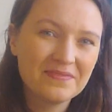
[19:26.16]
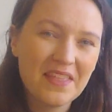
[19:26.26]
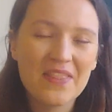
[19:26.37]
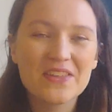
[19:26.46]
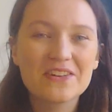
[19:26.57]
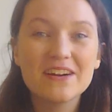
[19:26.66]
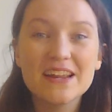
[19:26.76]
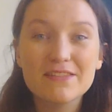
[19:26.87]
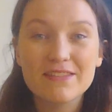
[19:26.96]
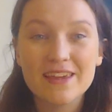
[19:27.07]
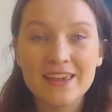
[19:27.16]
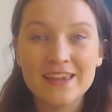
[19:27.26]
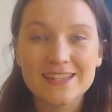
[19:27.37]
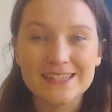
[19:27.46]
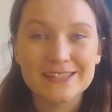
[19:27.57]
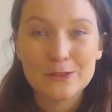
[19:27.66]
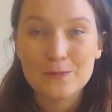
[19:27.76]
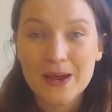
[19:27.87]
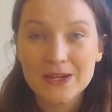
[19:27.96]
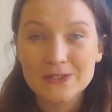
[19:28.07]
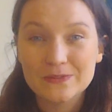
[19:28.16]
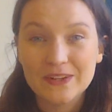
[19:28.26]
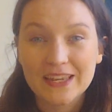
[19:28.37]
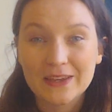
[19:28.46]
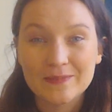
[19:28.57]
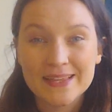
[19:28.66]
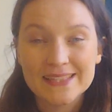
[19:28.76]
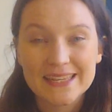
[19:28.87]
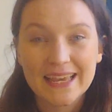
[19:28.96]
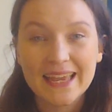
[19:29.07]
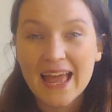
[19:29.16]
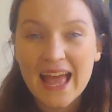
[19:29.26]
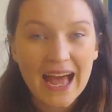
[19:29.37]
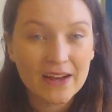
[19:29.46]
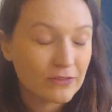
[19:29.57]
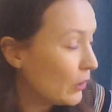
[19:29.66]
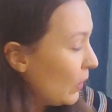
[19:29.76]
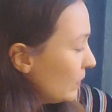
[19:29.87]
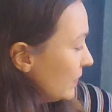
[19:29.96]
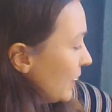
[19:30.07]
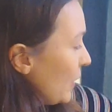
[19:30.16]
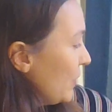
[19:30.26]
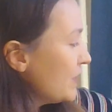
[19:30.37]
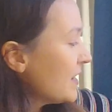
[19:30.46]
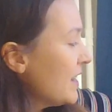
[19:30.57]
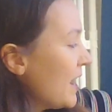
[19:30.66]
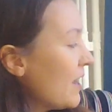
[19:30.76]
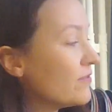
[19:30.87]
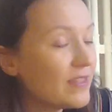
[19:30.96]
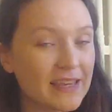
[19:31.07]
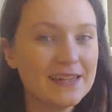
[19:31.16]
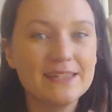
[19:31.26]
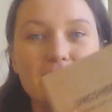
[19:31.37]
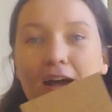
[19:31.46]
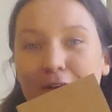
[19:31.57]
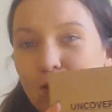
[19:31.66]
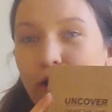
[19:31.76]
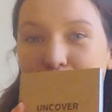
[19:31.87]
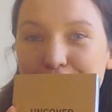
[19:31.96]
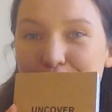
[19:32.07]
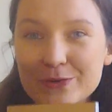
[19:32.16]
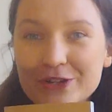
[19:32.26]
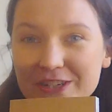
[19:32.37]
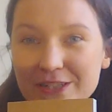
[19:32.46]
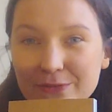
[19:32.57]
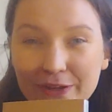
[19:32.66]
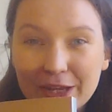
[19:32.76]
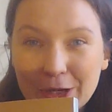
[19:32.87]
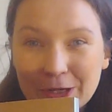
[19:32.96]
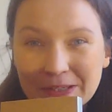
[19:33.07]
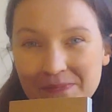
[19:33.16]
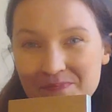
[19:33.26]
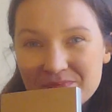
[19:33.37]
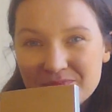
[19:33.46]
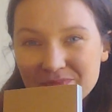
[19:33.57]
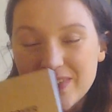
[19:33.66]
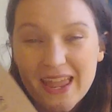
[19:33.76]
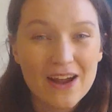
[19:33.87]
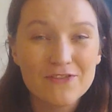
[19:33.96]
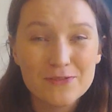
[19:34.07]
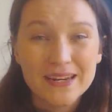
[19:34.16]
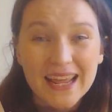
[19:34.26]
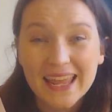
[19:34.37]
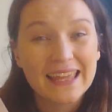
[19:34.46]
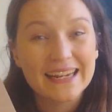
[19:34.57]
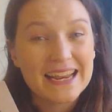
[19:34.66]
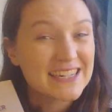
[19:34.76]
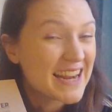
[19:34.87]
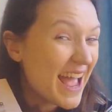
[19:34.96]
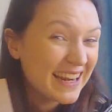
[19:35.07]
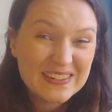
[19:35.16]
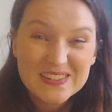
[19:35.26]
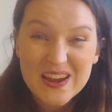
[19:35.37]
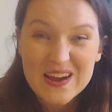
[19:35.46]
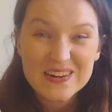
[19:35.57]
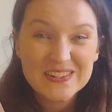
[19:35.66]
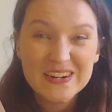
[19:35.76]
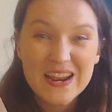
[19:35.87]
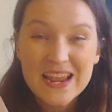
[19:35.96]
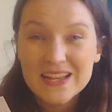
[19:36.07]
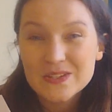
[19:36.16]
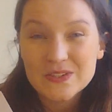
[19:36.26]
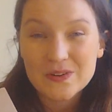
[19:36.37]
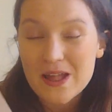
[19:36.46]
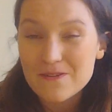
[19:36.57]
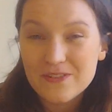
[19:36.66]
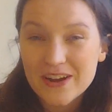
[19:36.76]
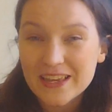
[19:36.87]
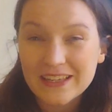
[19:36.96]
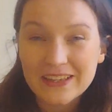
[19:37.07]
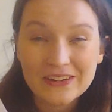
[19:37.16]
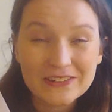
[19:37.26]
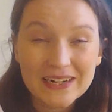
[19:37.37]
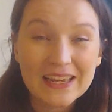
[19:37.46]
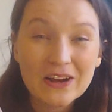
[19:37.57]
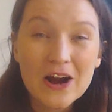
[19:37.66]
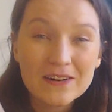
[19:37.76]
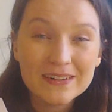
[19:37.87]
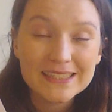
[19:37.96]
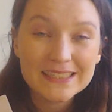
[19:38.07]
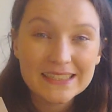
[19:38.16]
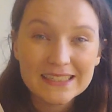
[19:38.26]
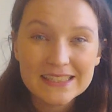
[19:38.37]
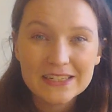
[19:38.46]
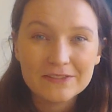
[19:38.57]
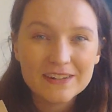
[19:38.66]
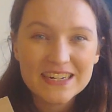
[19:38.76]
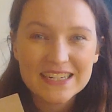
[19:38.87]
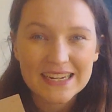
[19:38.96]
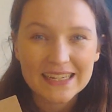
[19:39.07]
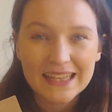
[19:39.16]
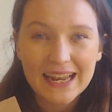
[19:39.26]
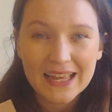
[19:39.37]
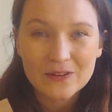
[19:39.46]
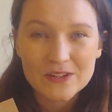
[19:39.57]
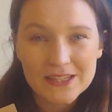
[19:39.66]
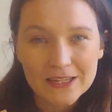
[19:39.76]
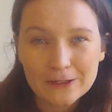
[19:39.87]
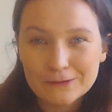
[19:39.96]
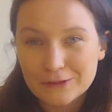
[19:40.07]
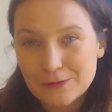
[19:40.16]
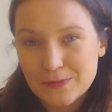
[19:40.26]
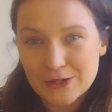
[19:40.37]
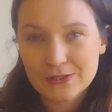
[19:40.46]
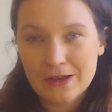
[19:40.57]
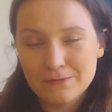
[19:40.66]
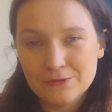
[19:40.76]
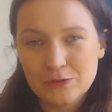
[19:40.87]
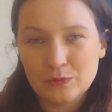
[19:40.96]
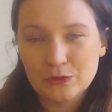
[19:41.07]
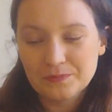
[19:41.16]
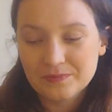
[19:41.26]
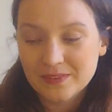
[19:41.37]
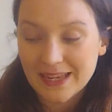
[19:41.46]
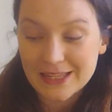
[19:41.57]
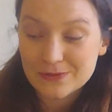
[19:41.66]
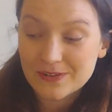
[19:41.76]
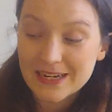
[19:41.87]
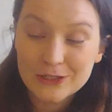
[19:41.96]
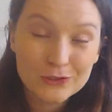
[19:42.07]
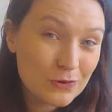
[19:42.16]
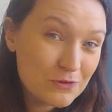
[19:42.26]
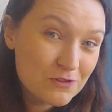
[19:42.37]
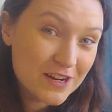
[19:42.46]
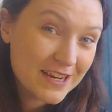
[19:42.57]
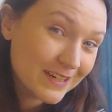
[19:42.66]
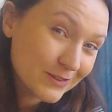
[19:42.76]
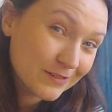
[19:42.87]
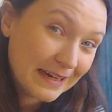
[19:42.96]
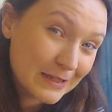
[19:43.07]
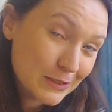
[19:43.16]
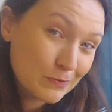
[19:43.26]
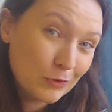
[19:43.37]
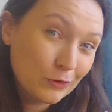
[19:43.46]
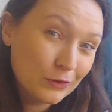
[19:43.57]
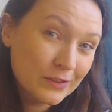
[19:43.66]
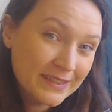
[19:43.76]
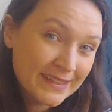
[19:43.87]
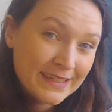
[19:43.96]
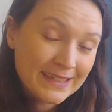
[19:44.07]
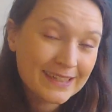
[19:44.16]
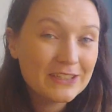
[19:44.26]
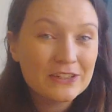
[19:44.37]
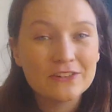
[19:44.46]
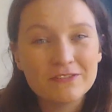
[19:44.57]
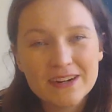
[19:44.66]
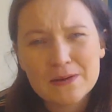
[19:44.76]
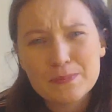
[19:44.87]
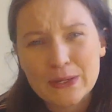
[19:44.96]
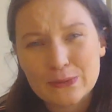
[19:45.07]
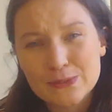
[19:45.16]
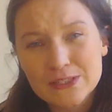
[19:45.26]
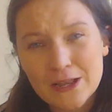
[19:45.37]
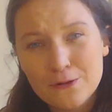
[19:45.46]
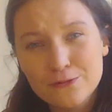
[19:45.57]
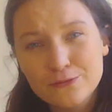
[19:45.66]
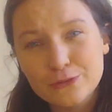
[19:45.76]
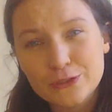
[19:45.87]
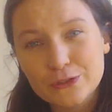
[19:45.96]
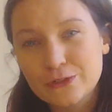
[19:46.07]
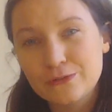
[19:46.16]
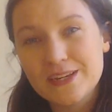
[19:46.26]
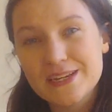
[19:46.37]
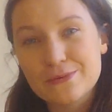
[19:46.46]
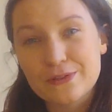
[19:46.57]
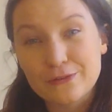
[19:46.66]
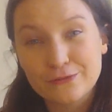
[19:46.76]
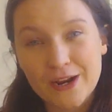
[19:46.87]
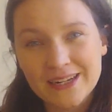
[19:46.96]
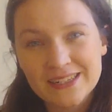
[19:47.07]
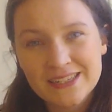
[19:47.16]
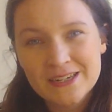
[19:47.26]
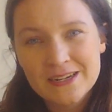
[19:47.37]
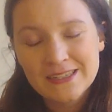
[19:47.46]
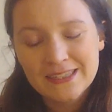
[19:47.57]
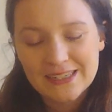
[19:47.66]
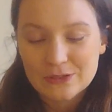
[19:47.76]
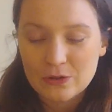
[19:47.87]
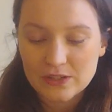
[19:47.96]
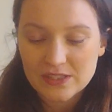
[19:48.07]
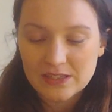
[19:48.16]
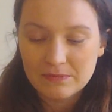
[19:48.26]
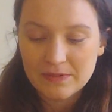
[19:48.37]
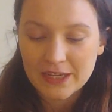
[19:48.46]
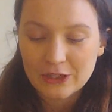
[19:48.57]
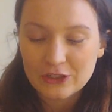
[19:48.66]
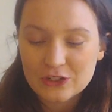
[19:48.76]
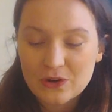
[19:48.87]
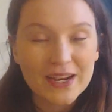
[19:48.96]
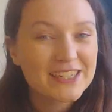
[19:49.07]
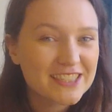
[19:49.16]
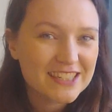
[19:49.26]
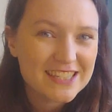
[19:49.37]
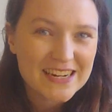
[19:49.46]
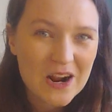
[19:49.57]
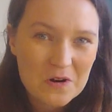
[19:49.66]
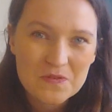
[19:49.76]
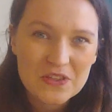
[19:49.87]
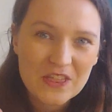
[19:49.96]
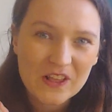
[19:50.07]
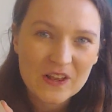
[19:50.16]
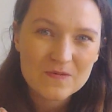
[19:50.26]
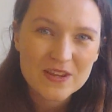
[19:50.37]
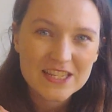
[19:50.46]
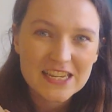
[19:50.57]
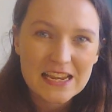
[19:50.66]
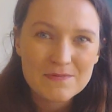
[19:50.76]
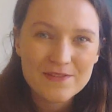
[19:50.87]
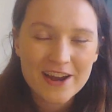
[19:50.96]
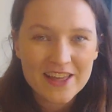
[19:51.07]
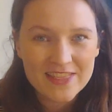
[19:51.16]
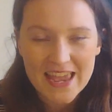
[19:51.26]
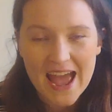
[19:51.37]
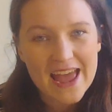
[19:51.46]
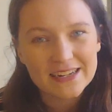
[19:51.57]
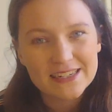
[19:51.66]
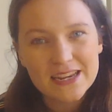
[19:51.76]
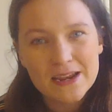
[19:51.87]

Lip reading: And the great thing is that the Passion Week Committee have a whole load of these uncover books for you. They have them in English and Dutch, so I invite you and encourage you to read it in the language that you feel most comfortable. It's really short, it's really small. You can read it by yourself or you can read it with a friend. It's got some good questions to help you think a bit deeper at the end.